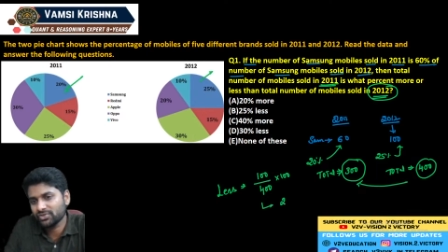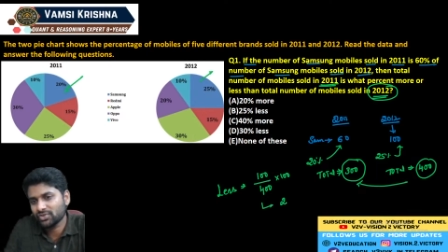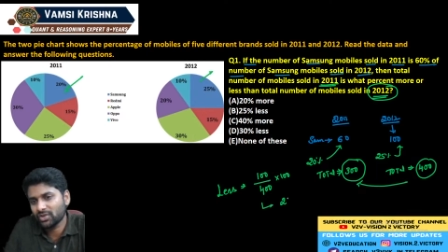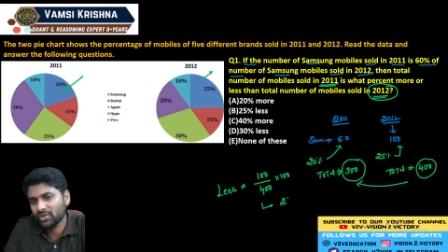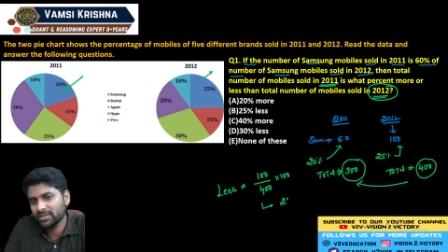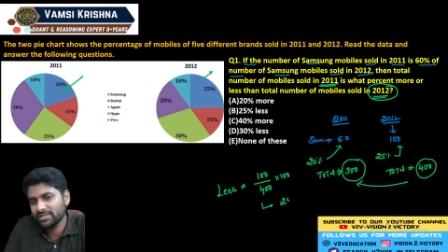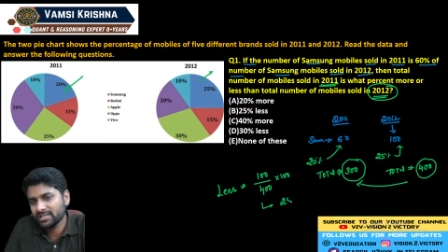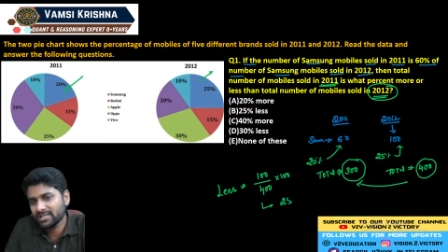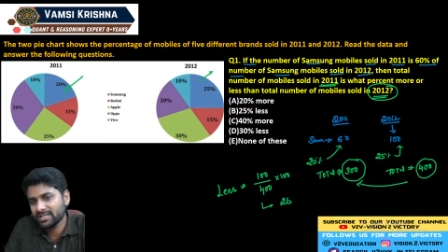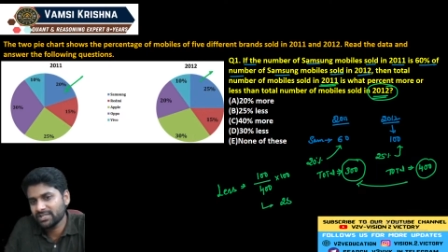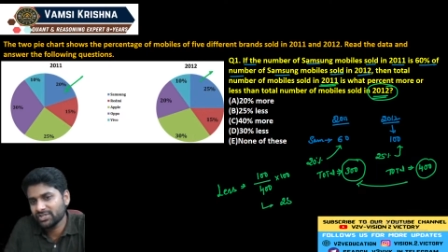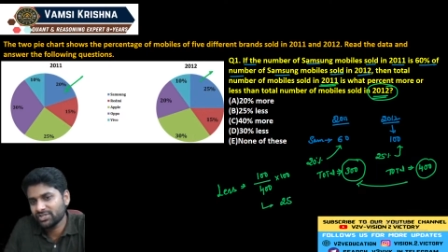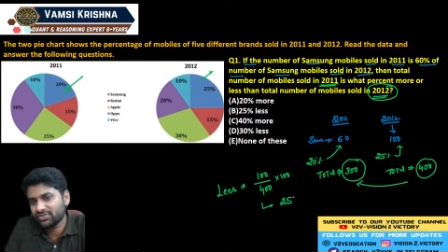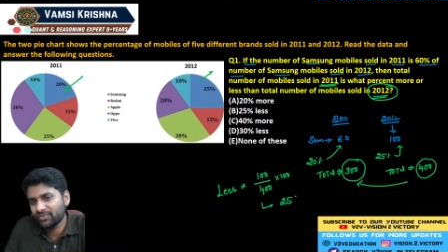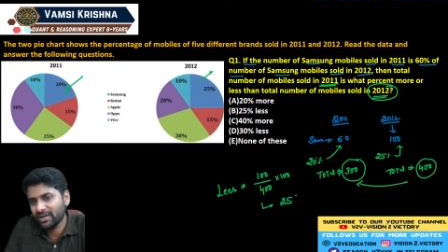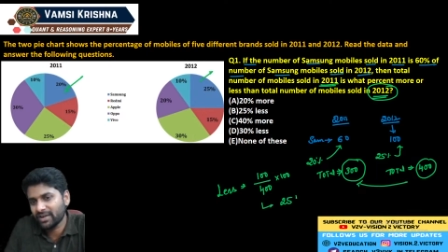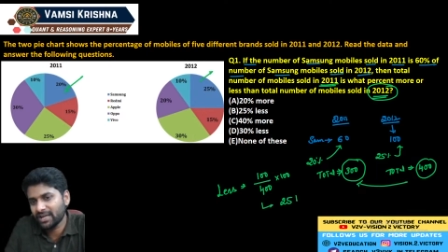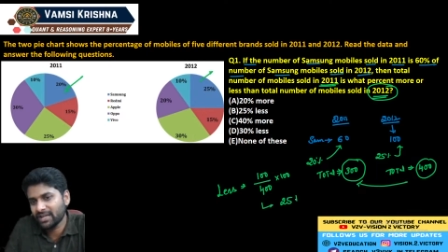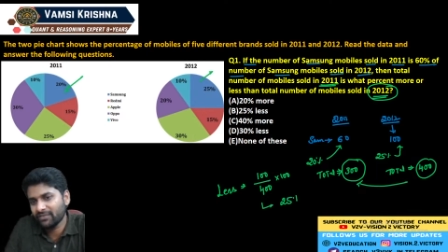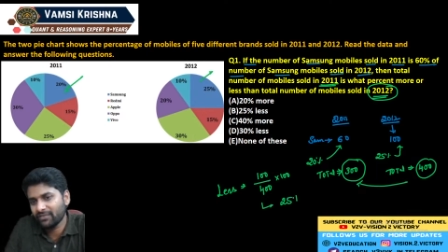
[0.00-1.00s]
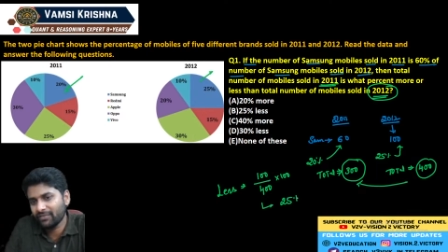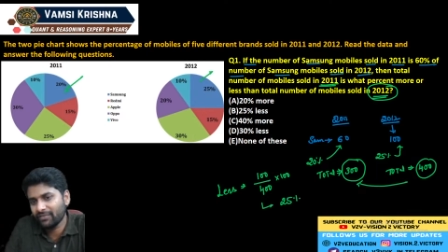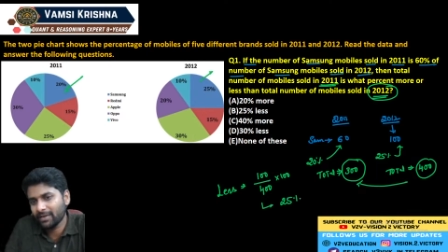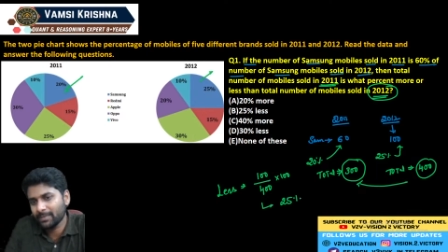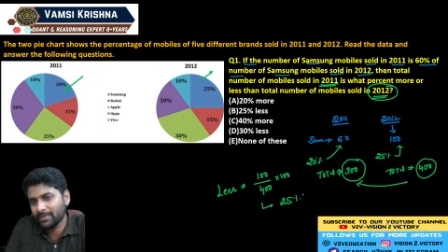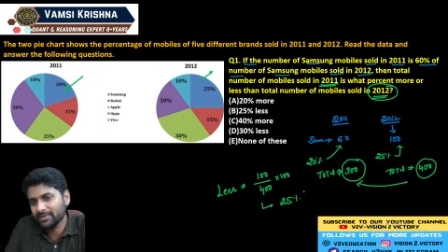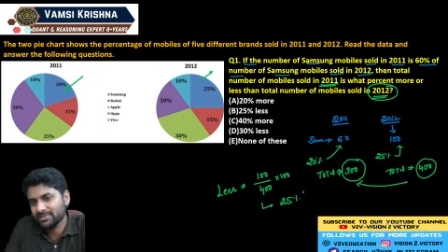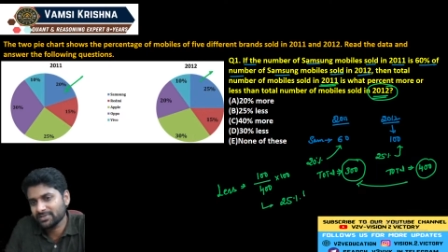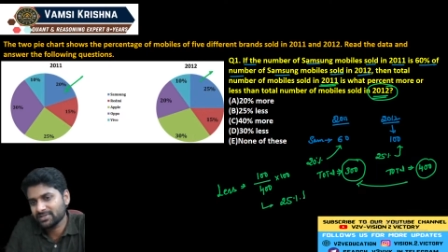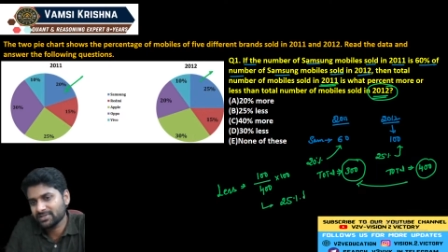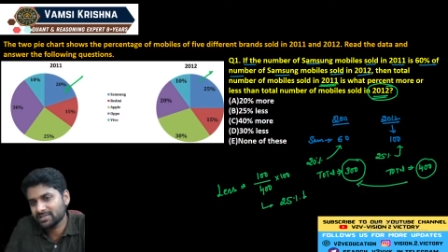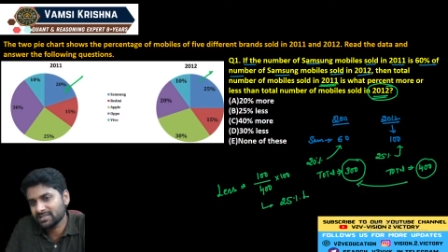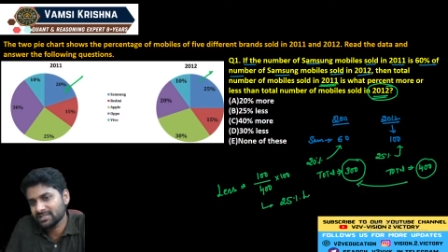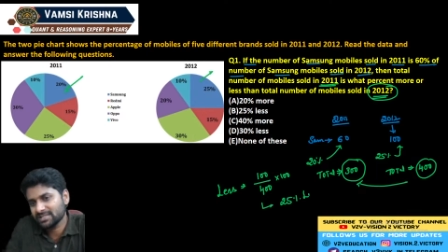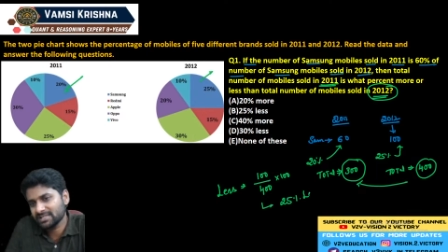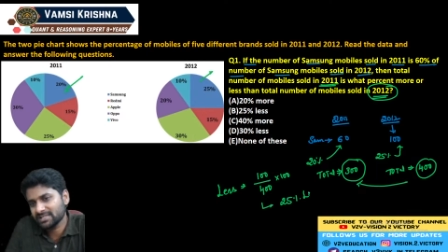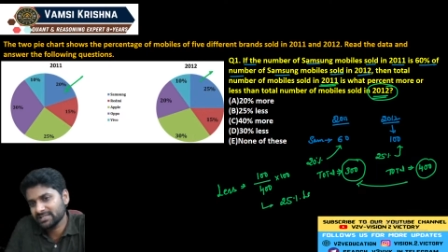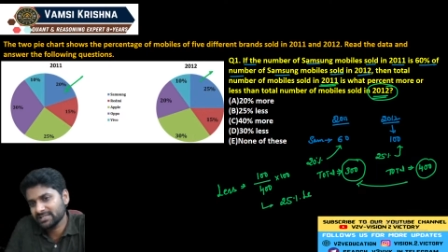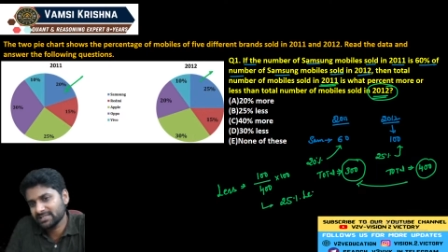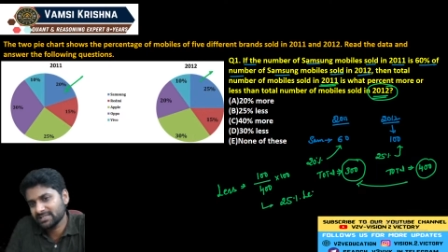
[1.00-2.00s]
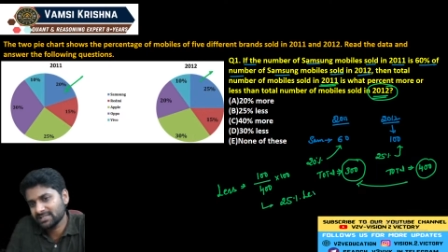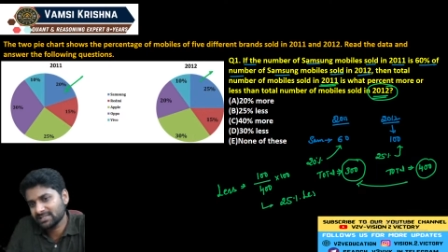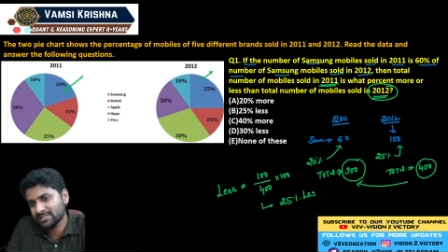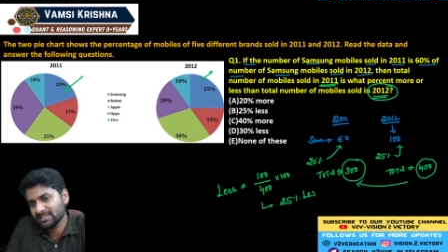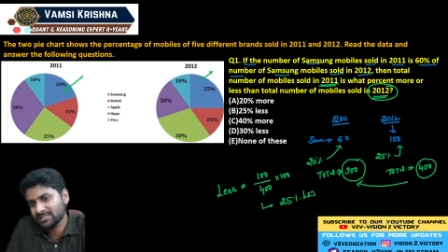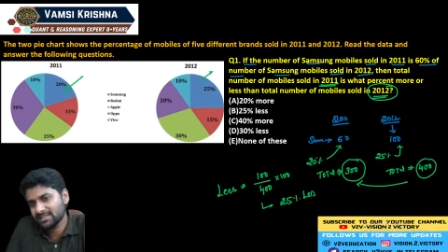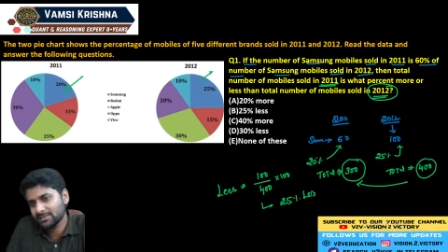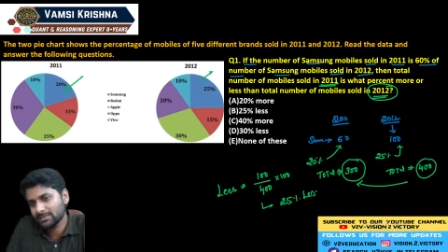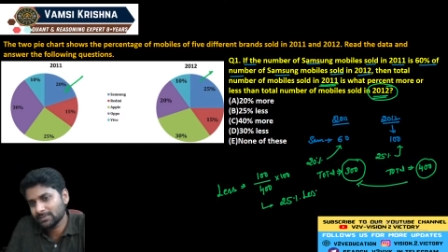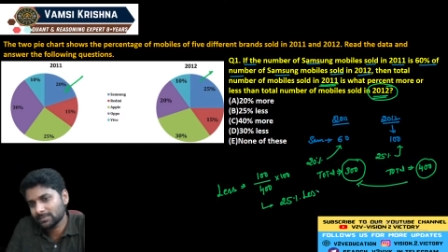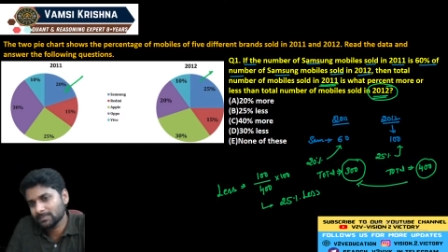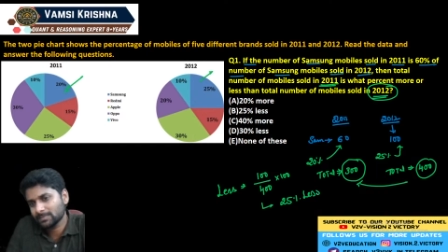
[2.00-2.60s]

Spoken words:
So answer is 25% less.